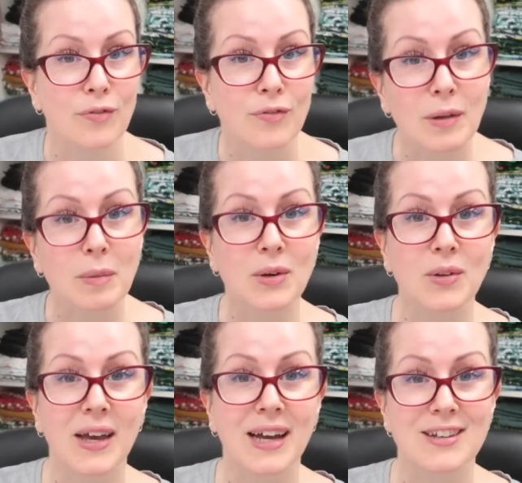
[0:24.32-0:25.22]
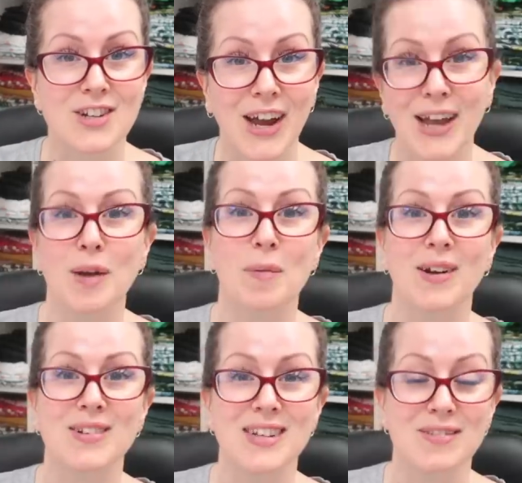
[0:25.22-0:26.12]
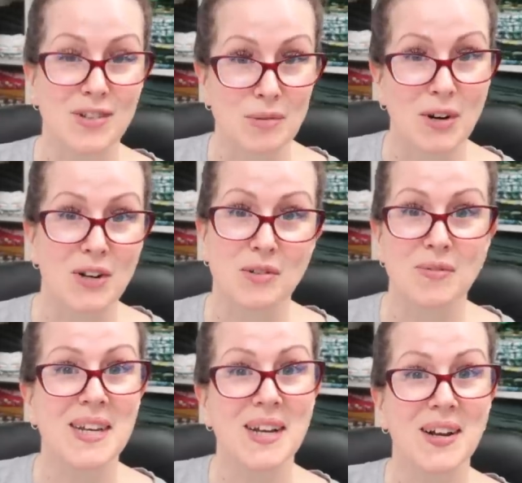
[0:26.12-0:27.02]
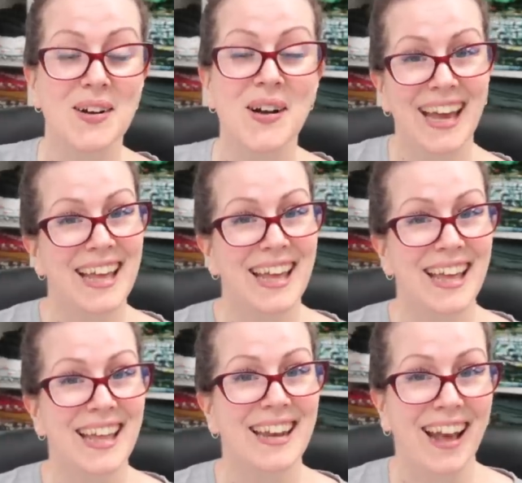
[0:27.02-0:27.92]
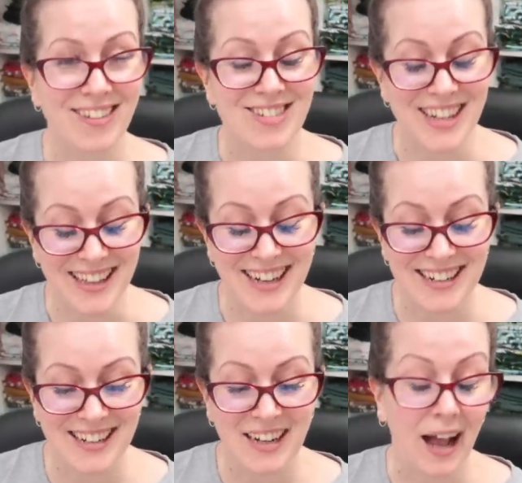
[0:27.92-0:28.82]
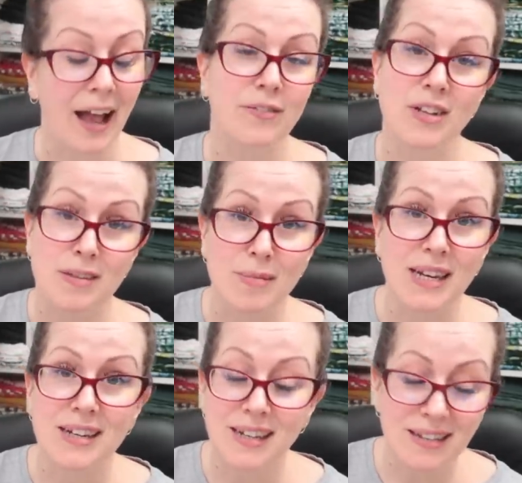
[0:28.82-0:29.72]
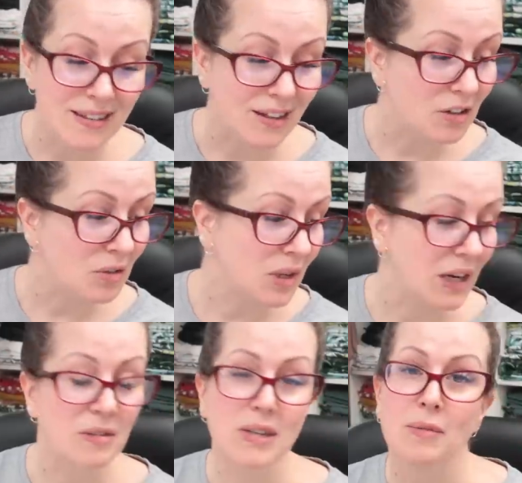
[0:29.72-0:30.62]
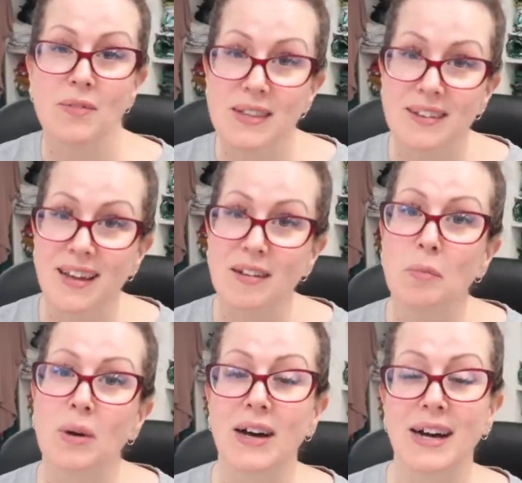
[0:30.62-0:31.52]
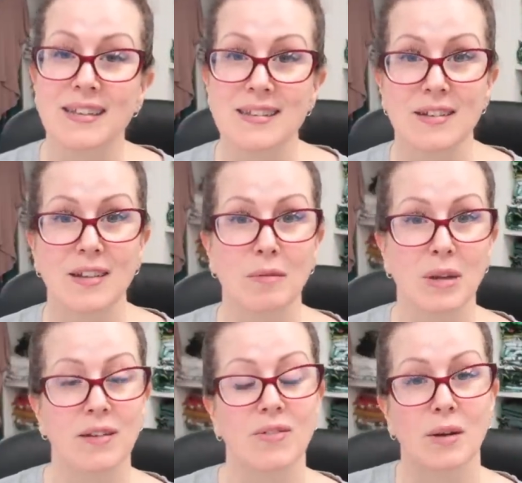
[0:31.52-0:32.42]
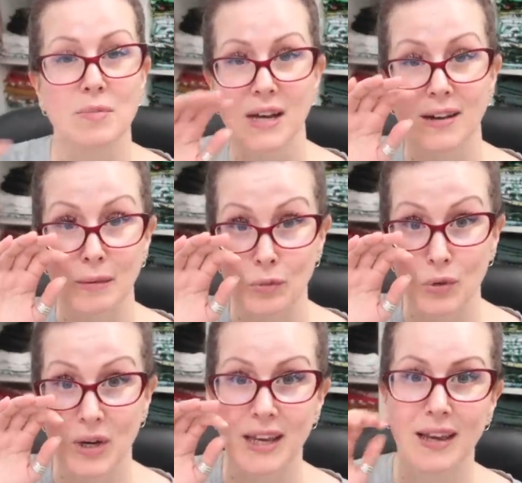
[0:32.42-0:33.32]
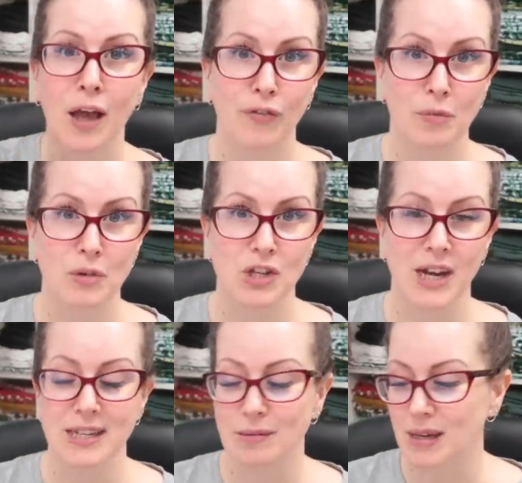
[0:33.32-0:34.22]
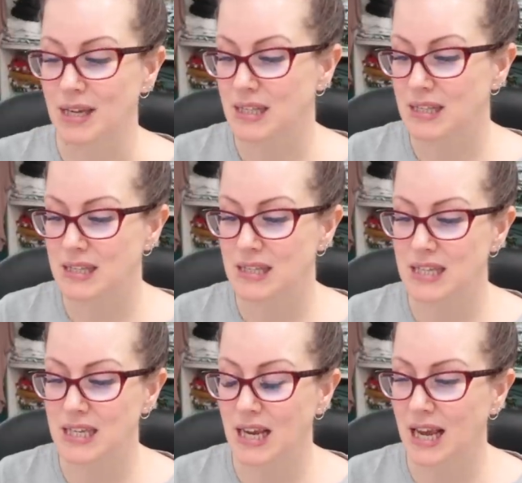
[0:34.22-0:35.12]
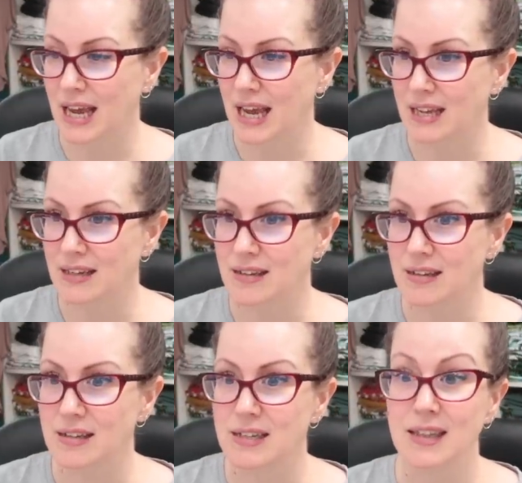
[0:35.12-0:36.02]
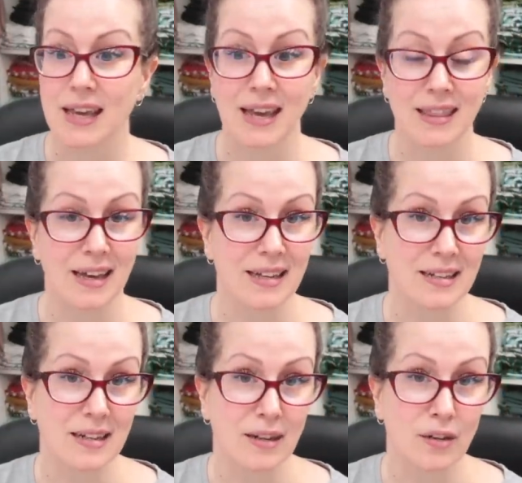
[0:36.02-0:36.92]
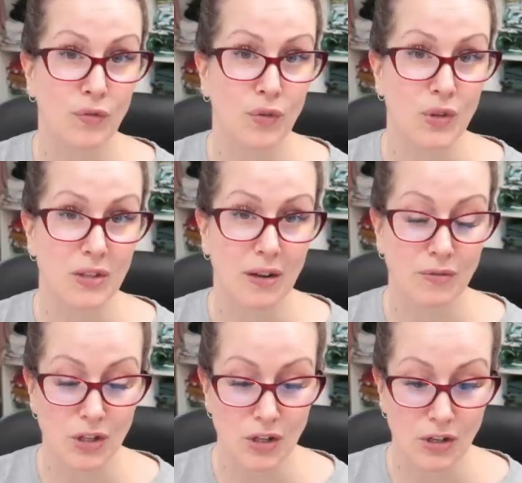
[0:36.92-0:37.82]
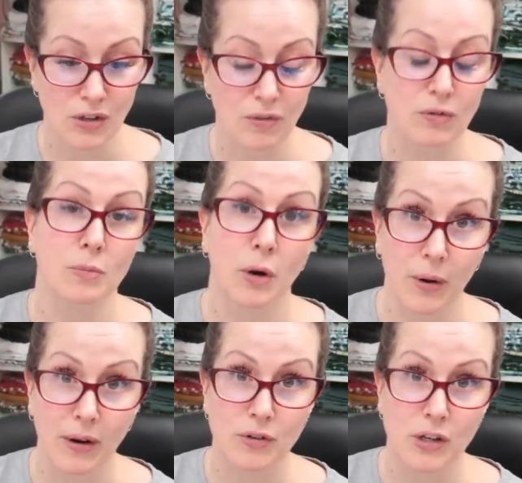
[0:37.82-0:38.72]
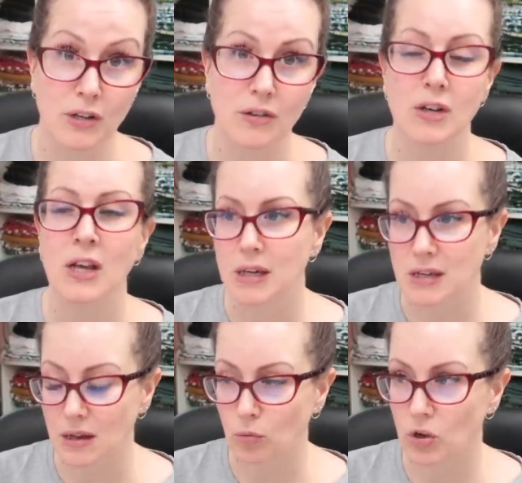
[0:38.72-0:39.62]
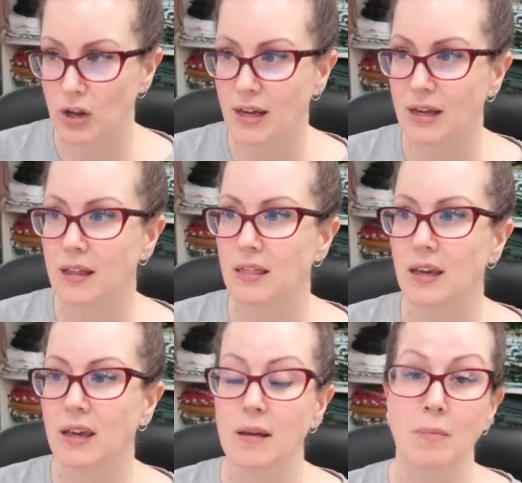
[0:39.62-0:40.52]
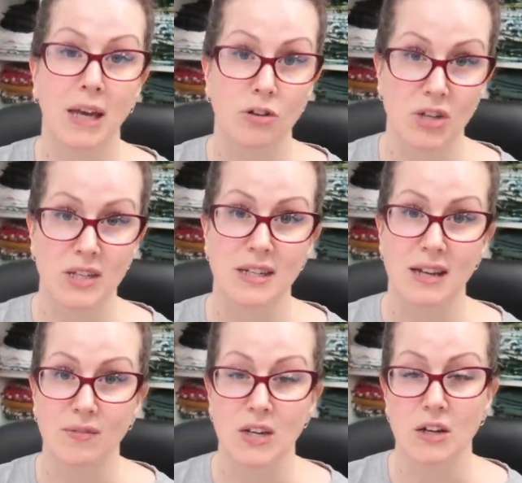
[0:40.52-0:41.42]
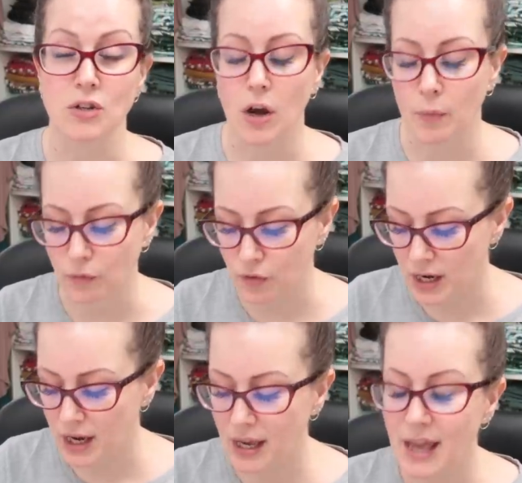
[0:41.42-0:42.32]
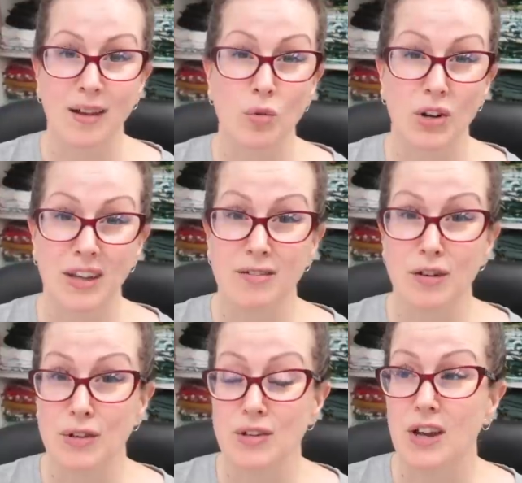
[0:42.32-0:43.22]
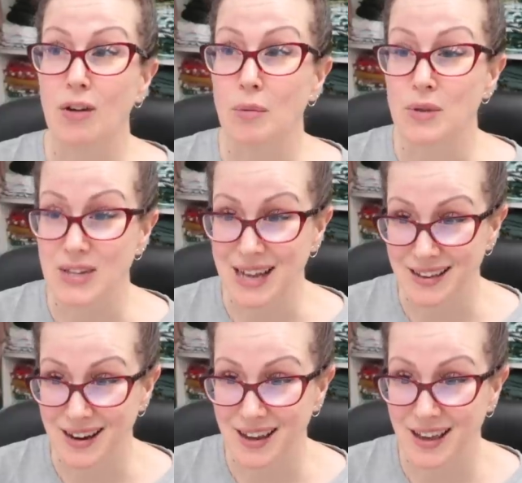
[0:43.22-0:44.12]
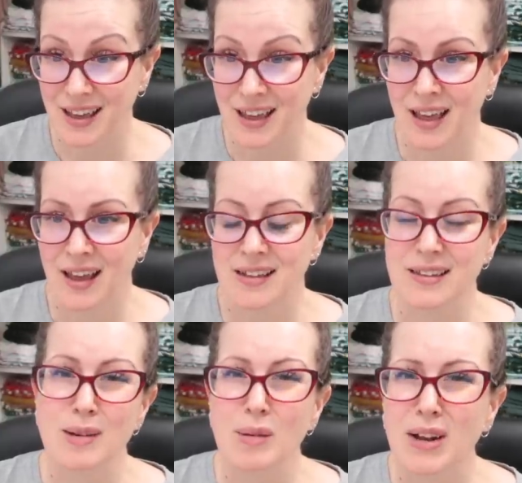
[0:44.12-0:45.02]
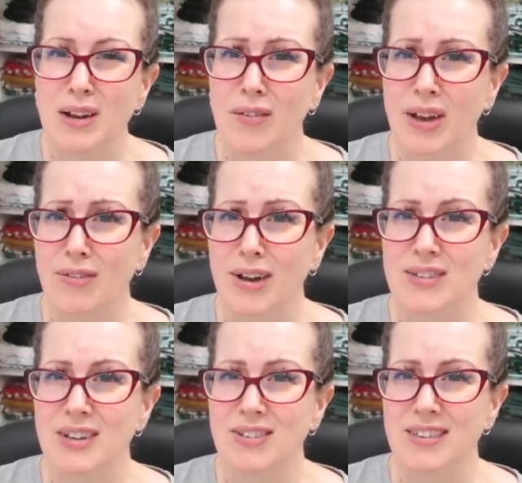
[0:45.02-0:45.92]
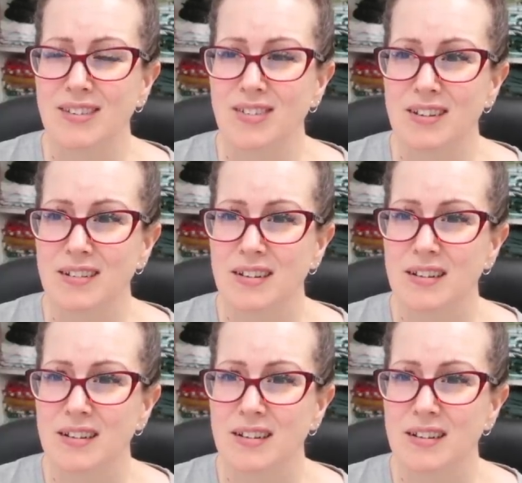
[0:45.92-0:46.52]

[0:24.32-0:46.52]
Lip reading: filming all that, chatting about it for tomorrow's video, and I haven't done that. I have done some editing, so you know, some of it's done, but I still am gonna have to come down in the morning, film all the chatty bits, and then get that edited for this afternoon, tomorrow afternoon, because I would like the make a dress in a day video to go up on Friday, and I would like the review to go up on Saturday. It's gonna be a lot of 8577.